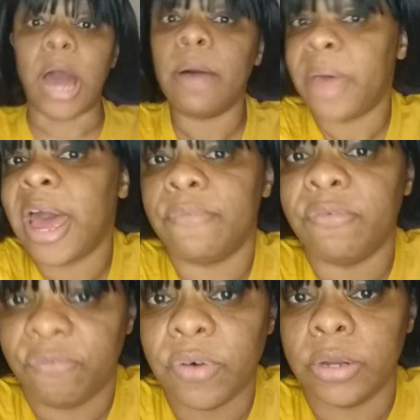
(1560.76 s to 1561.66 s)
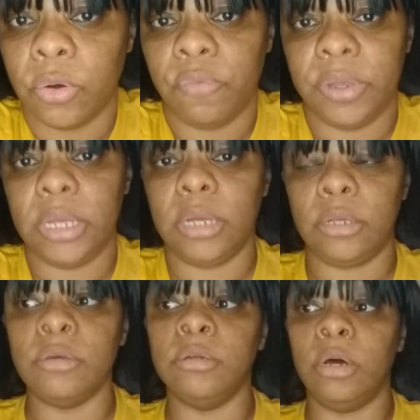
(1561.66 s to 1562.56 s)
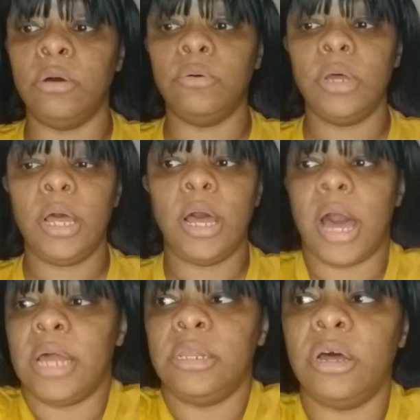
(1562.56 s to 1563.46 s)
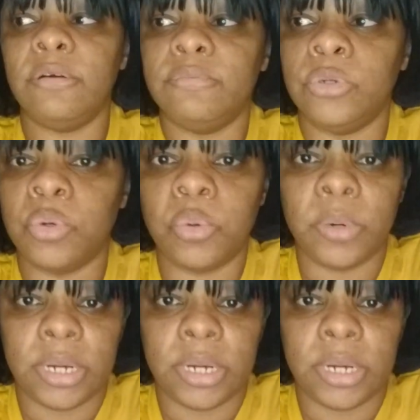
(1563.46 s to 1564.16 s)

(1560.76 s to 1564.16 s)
I'm having fun over here, you know. I love doing what